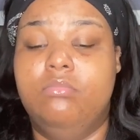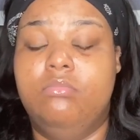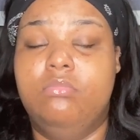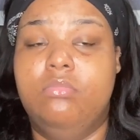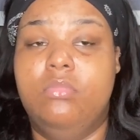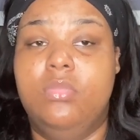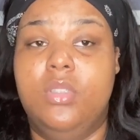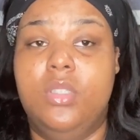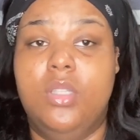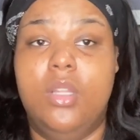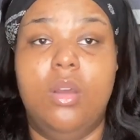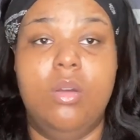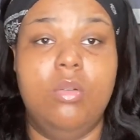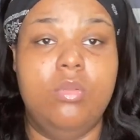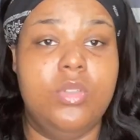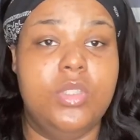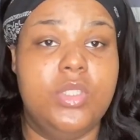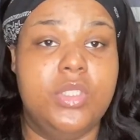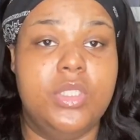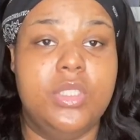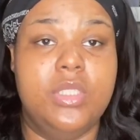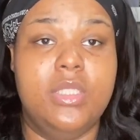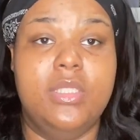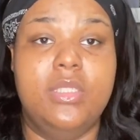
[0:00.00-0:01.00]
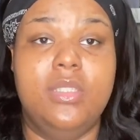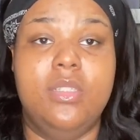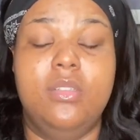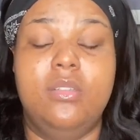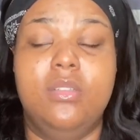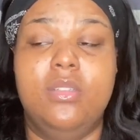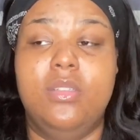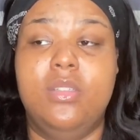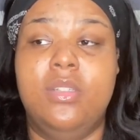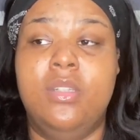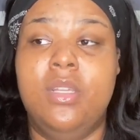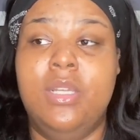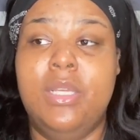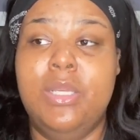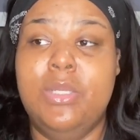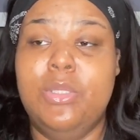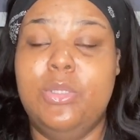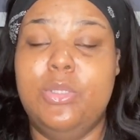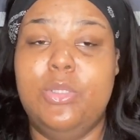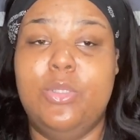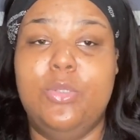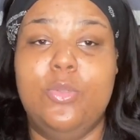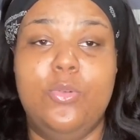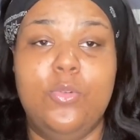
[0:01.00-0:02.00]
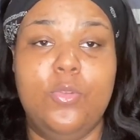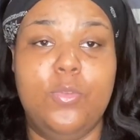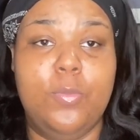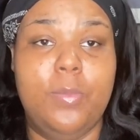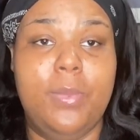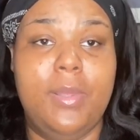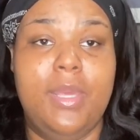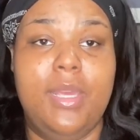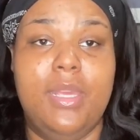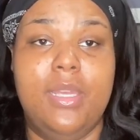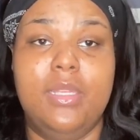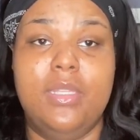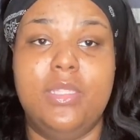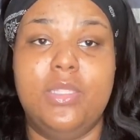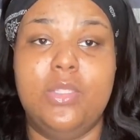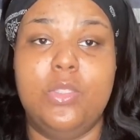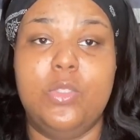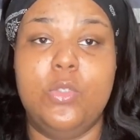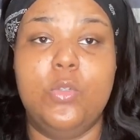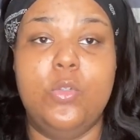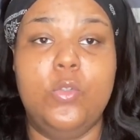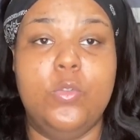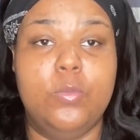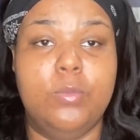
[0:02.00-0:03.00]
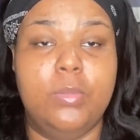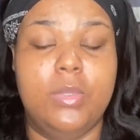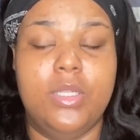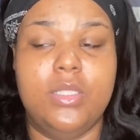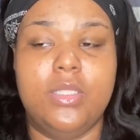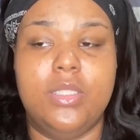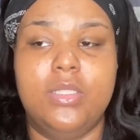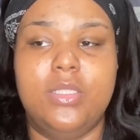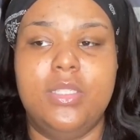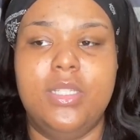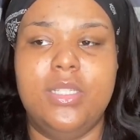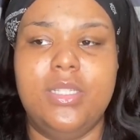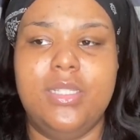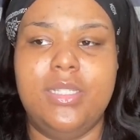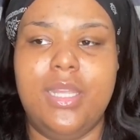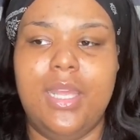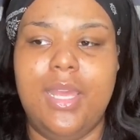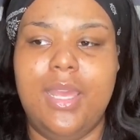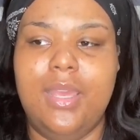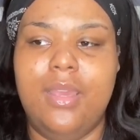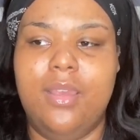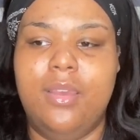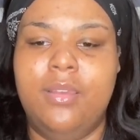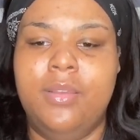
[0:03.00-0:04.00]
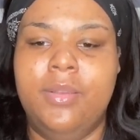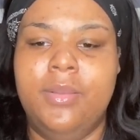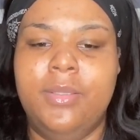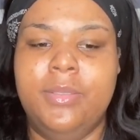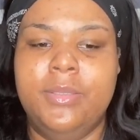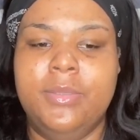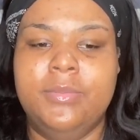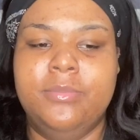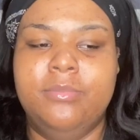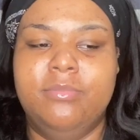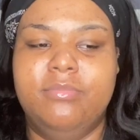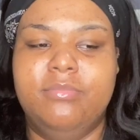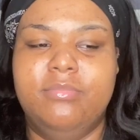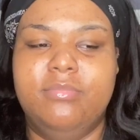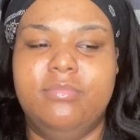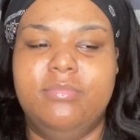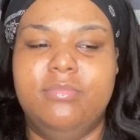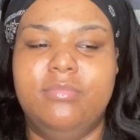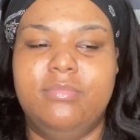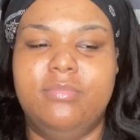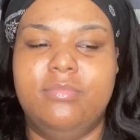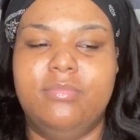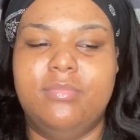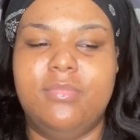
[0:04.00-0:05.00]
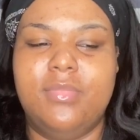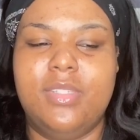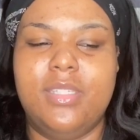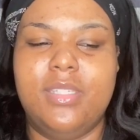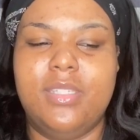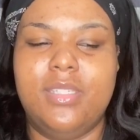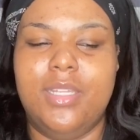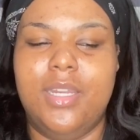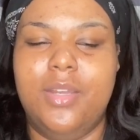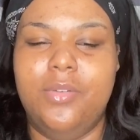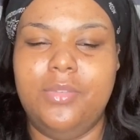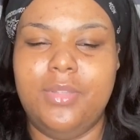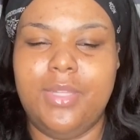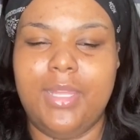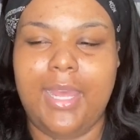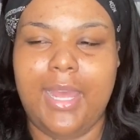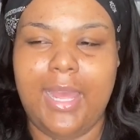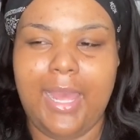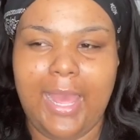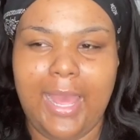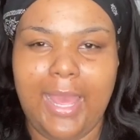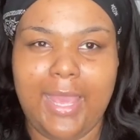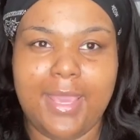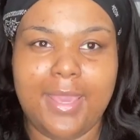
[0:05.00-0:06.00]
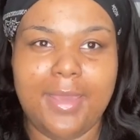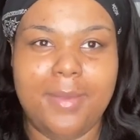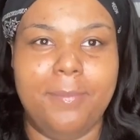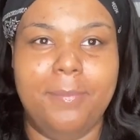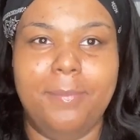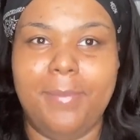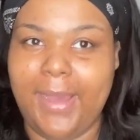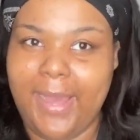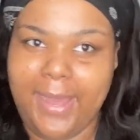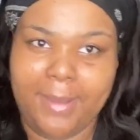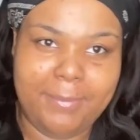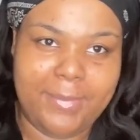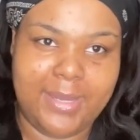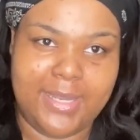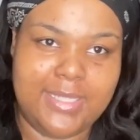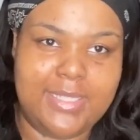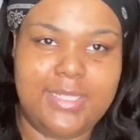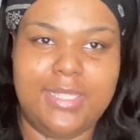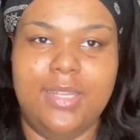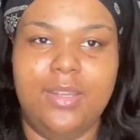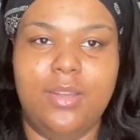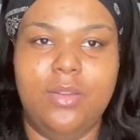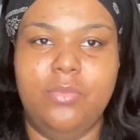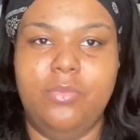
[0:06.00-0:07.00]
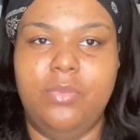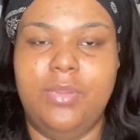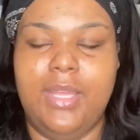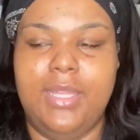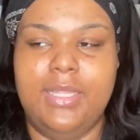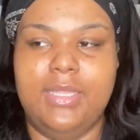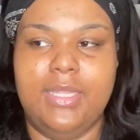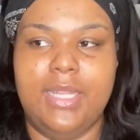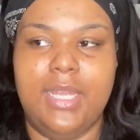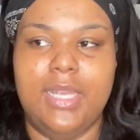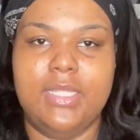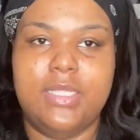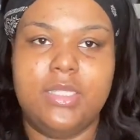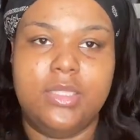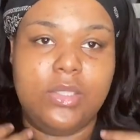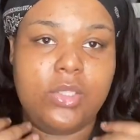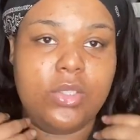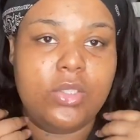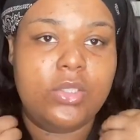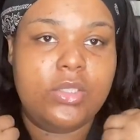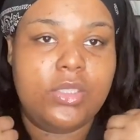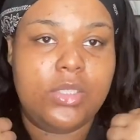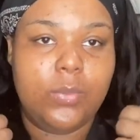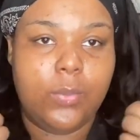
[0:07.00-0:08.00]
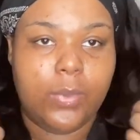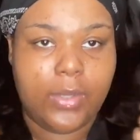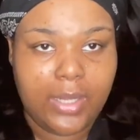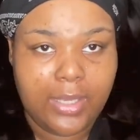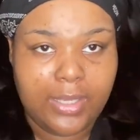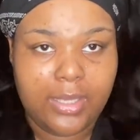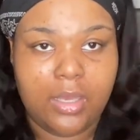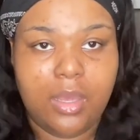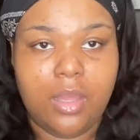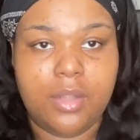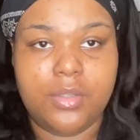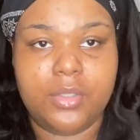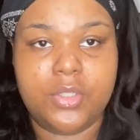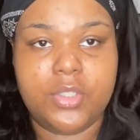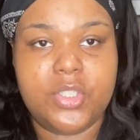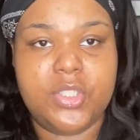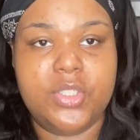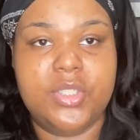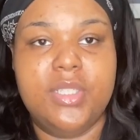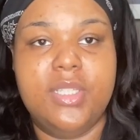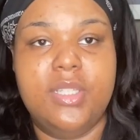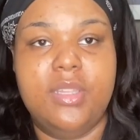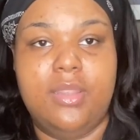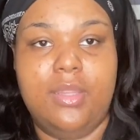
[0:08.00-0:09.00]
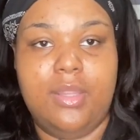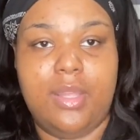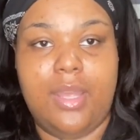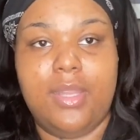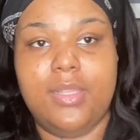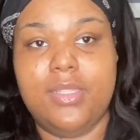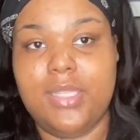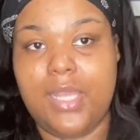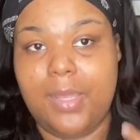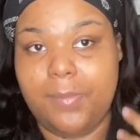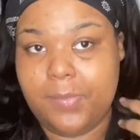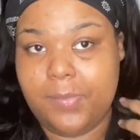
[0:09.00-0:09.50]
lotion, toothpaste, toothbrushes, just like stuff that I could buy myself. Like, that's literally what I get under the tree, that type of